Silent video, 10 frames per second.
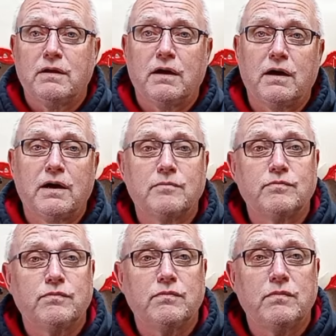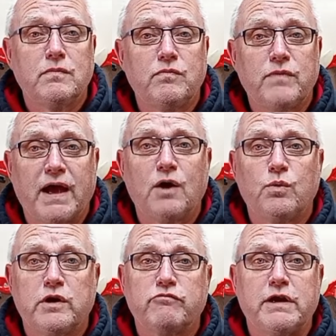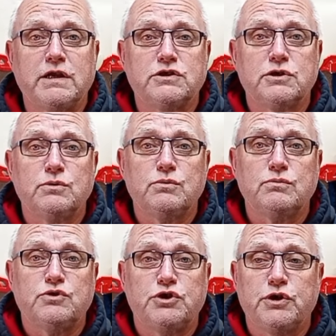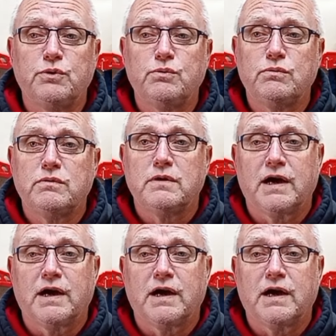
now we're ready to tune